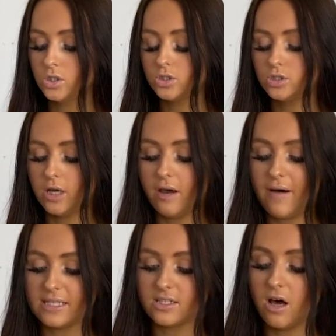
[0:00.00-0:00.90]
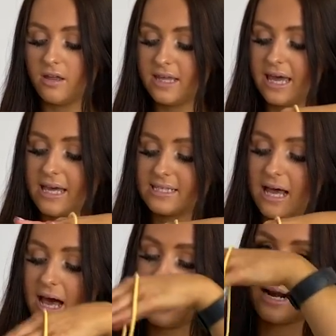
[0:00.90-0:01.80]
So I saw this
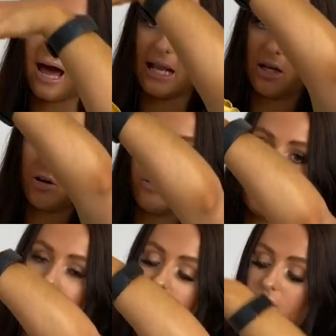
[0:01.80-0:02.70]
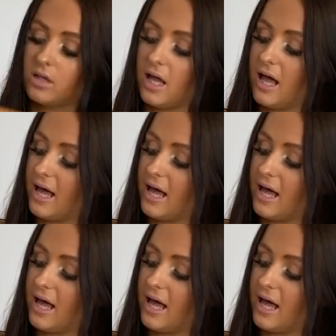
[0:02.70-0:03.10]
and I love the colour.